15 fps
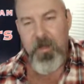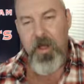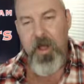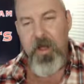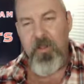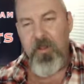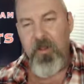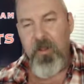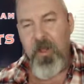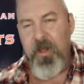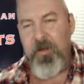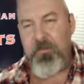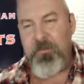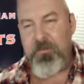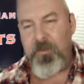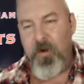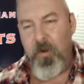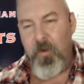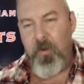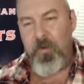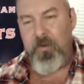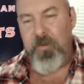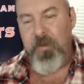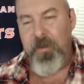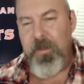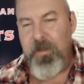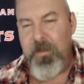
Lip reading: Oh, the love of trolls.